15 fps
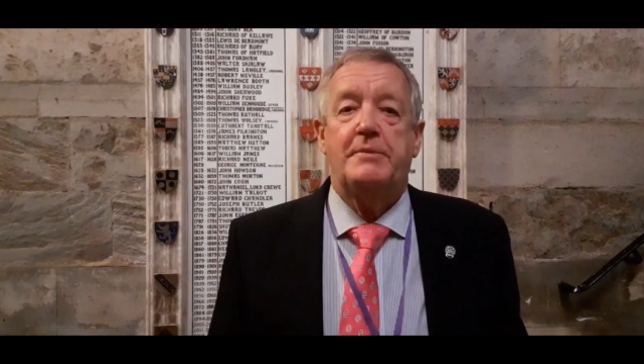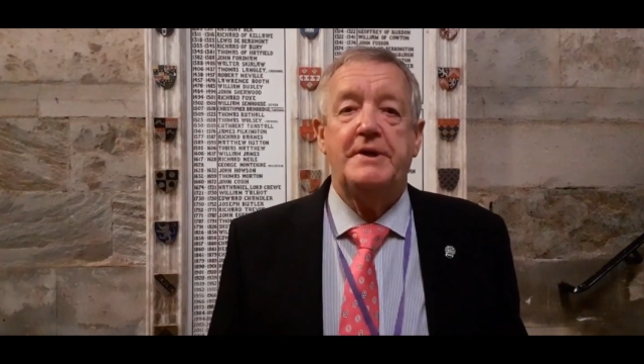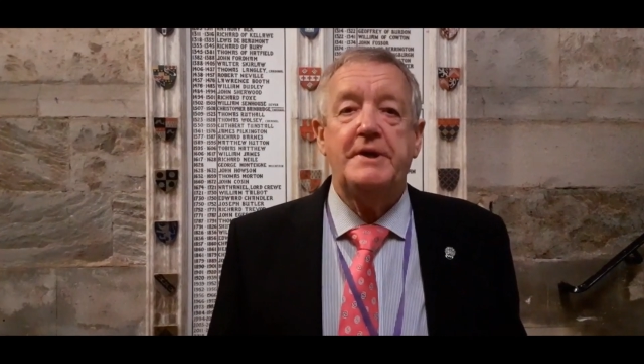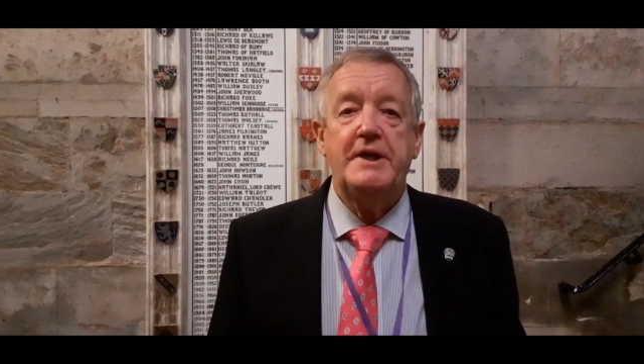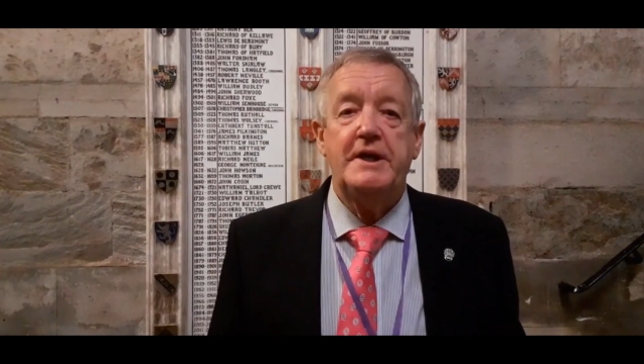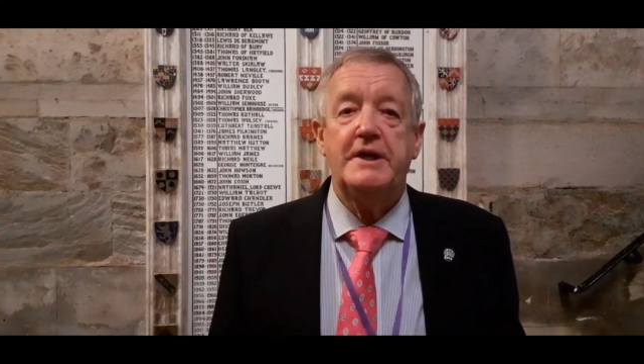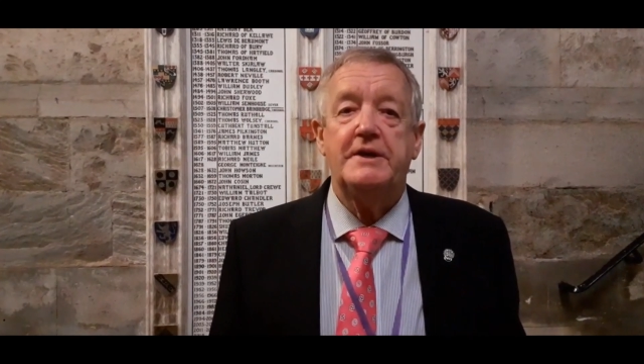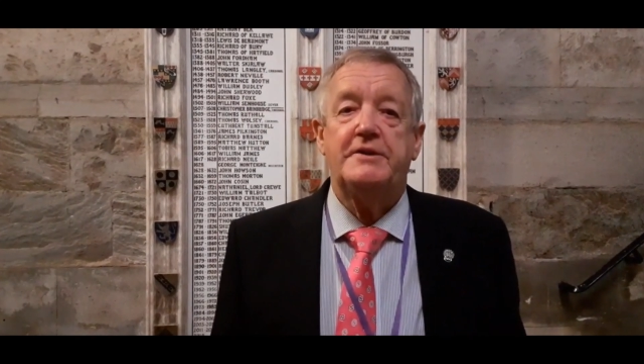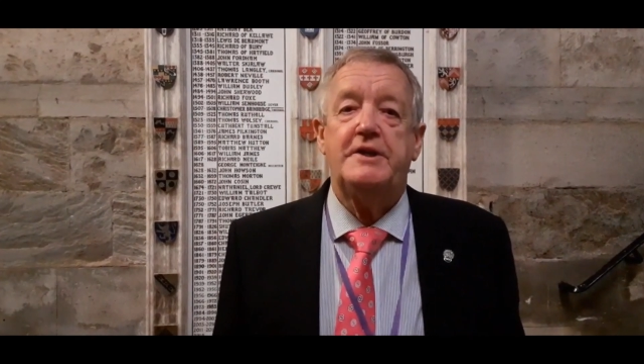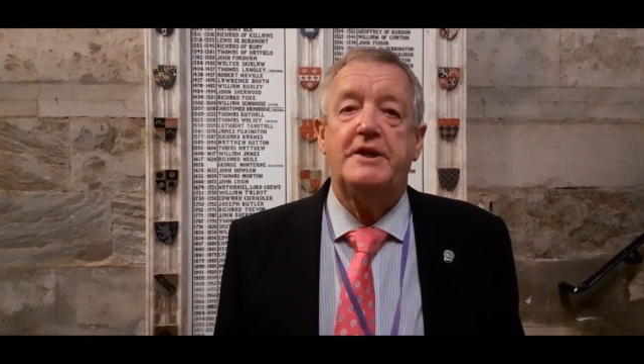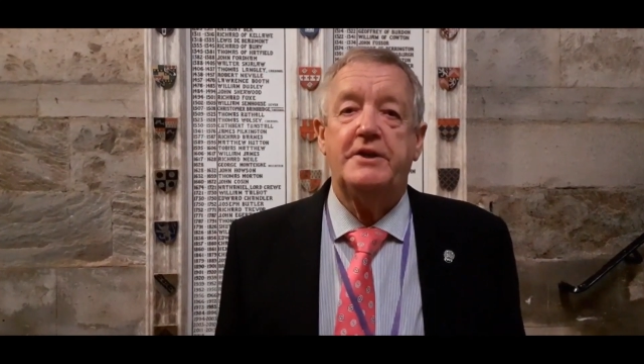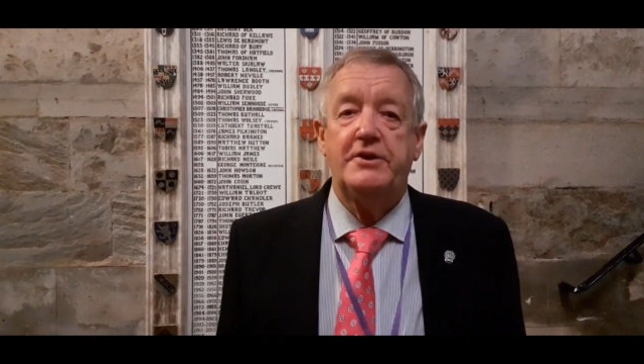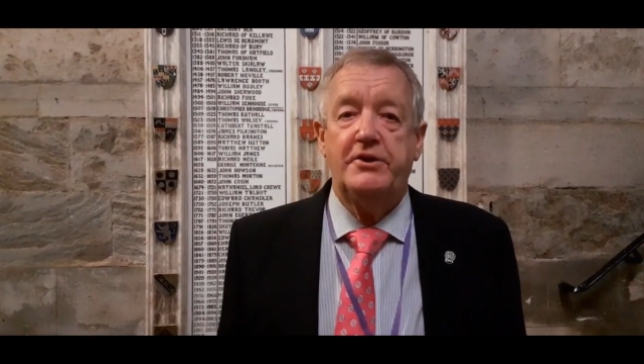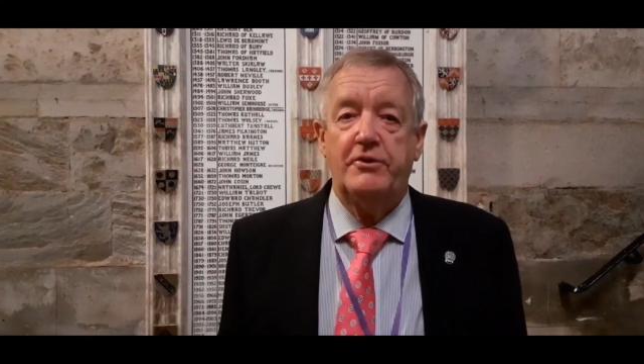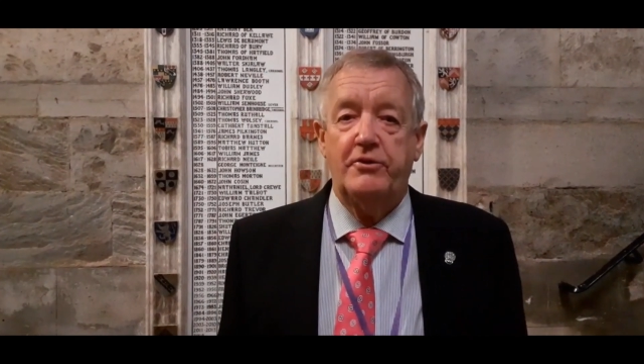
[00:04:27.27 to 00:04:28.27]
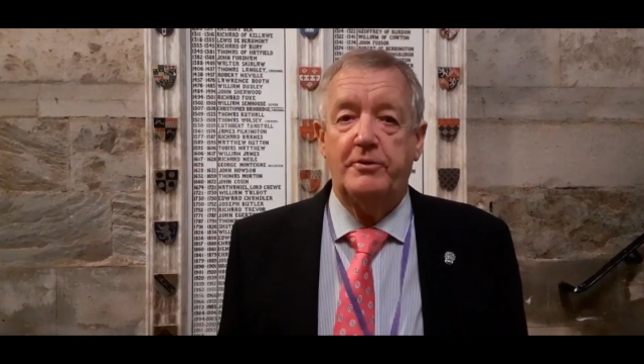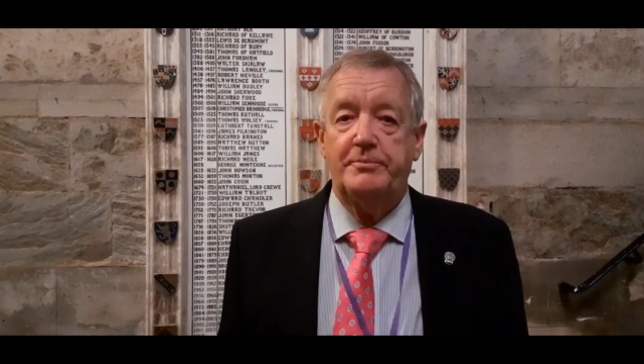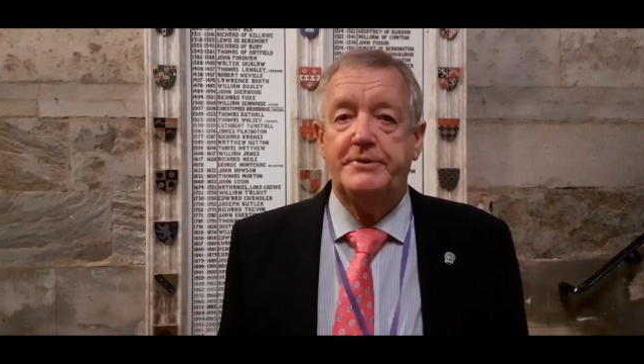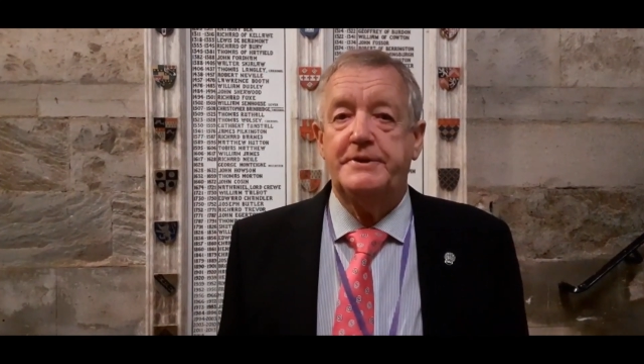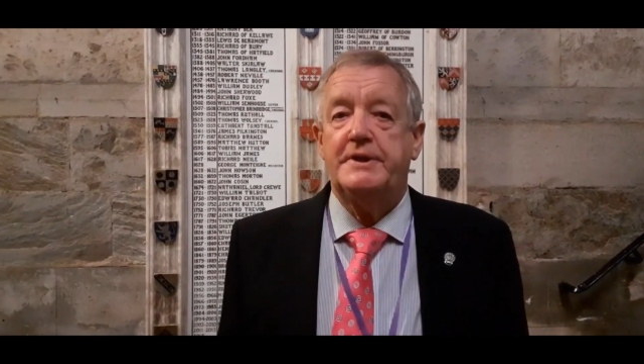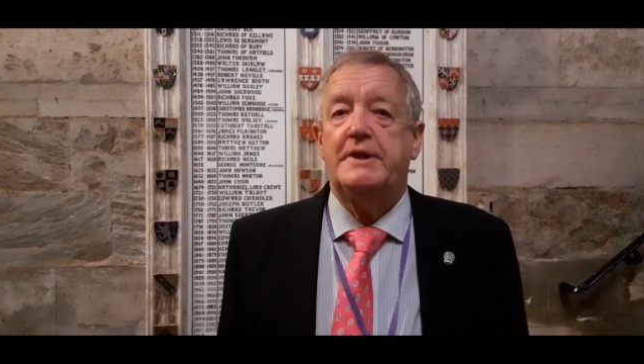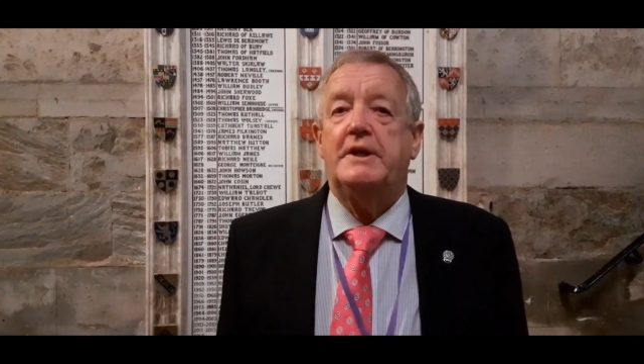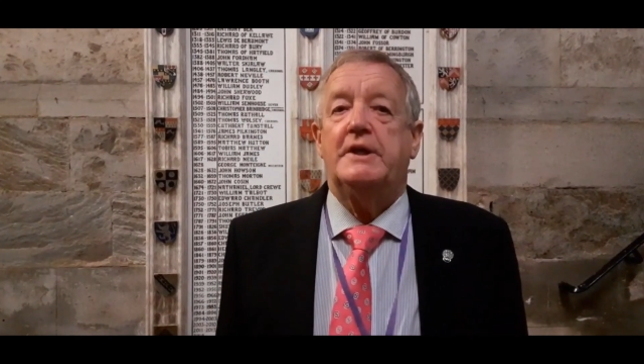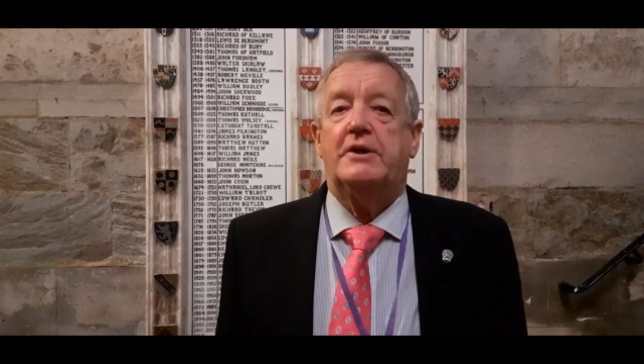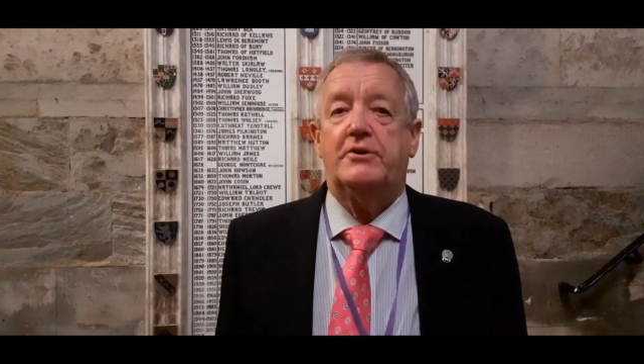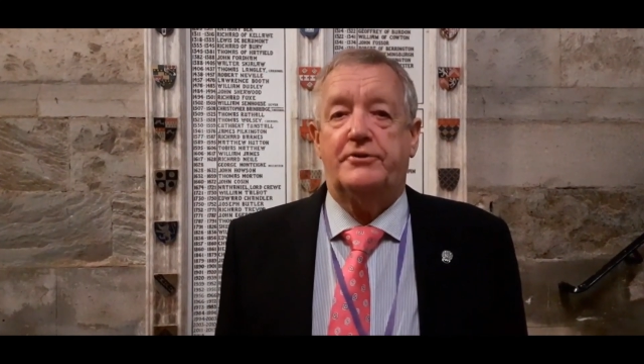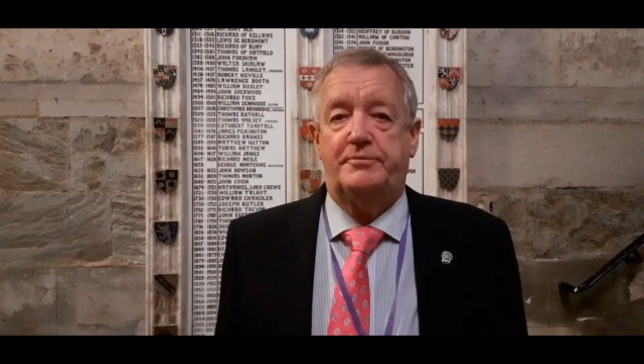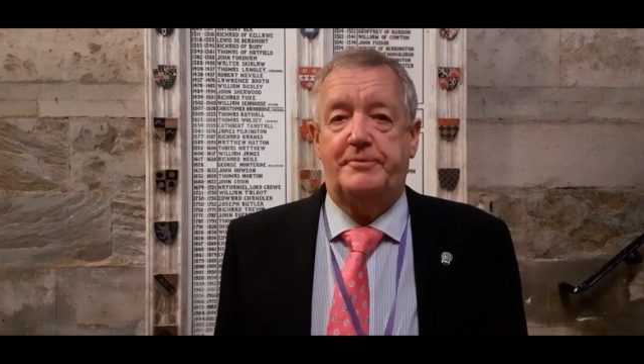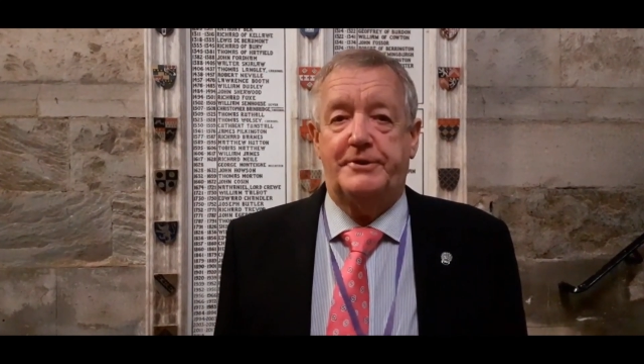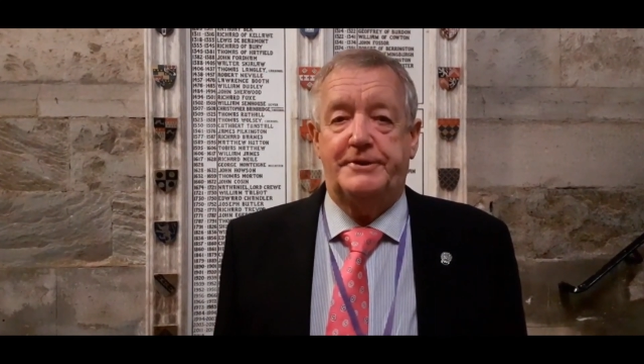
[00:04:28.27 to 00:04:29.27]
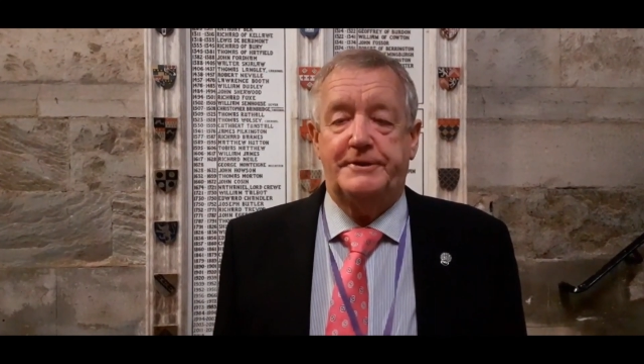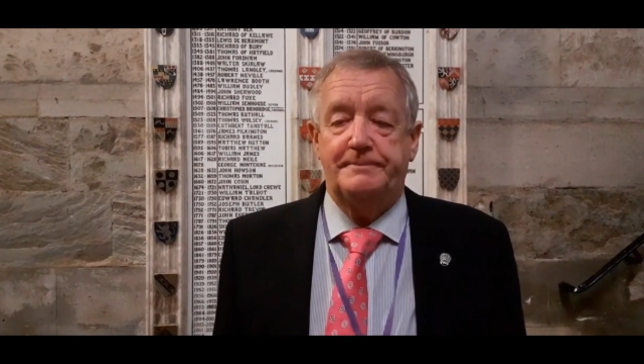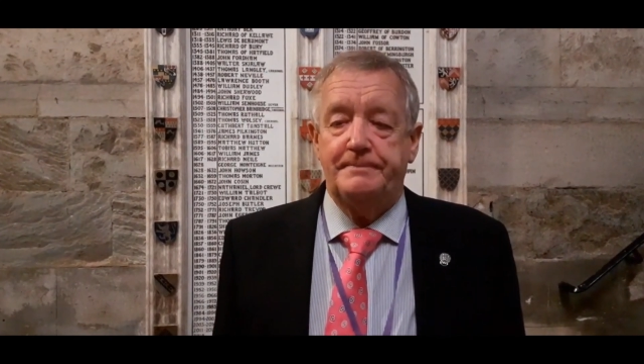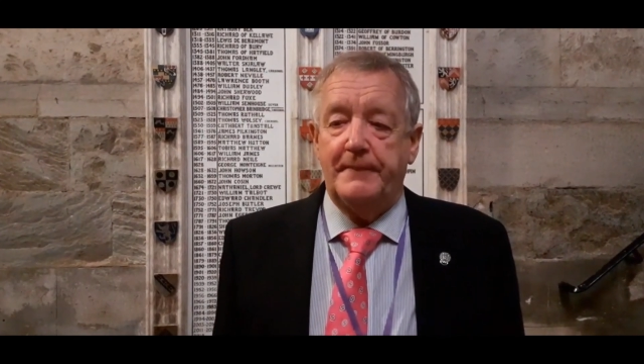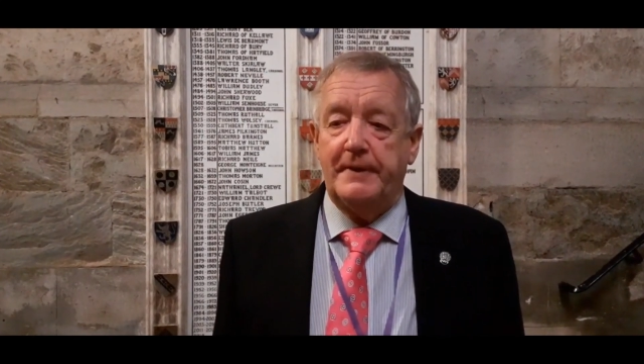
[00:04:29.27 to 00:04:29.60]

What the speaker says: be near the incorrupt Cuthbert.